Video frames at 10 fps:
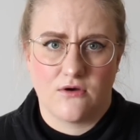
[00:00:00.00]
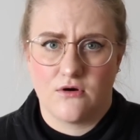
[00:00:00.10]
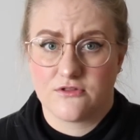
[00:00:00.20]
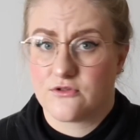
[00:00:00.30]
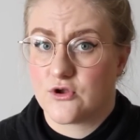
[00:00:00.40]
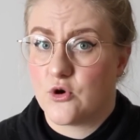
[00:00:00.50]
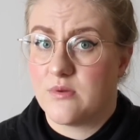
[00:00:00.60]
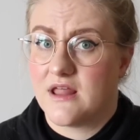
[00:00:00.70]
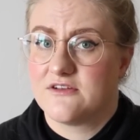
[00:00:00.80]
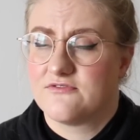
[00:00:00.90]
also no
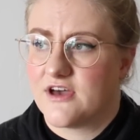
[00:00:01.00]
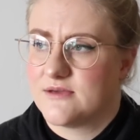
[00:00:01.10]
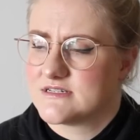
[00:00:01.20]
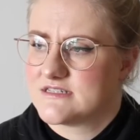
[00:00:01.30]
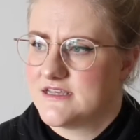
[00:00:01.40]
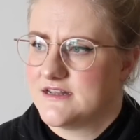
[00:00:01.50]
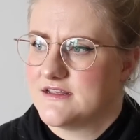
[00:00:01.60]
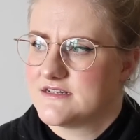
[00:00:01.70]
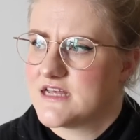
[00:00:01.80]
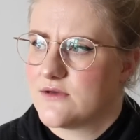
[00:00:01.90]
plant fibers in it.